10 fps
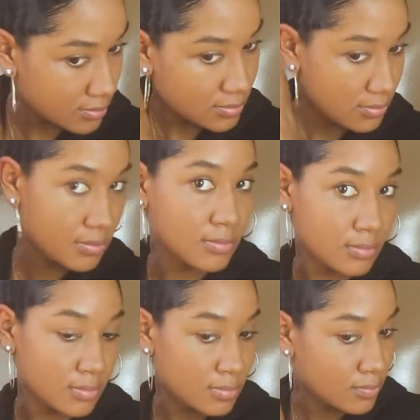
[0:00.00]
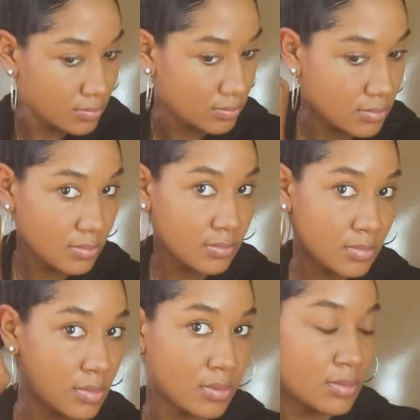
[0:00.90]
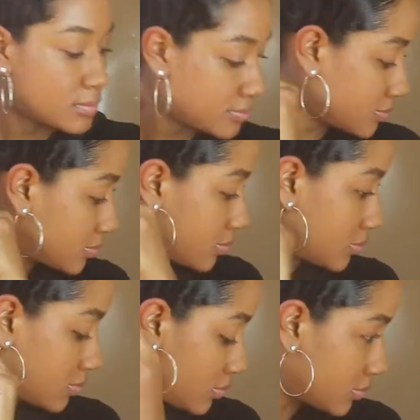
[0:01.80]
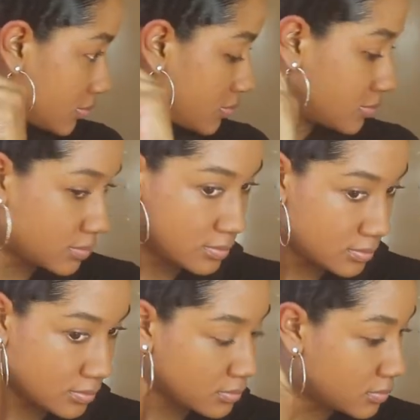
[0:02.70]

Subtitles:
Nobody speaks.